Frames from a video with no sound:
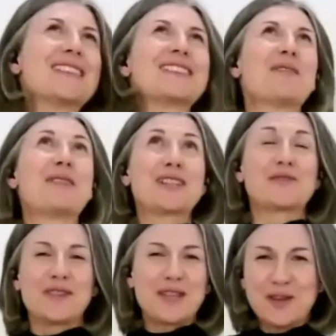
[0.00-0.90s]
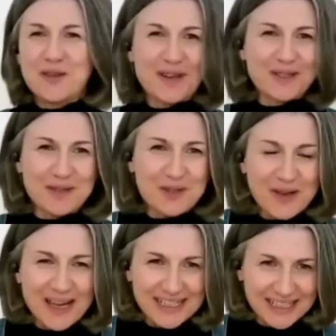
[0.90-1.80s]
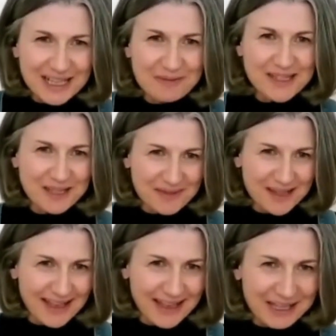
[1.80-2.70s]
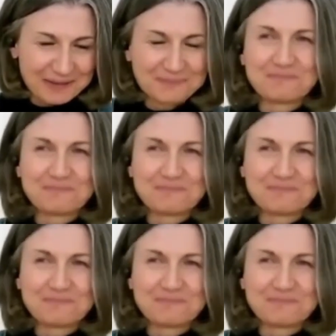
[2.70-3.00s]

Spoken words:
So I just thought the universe was trying to tell me something here.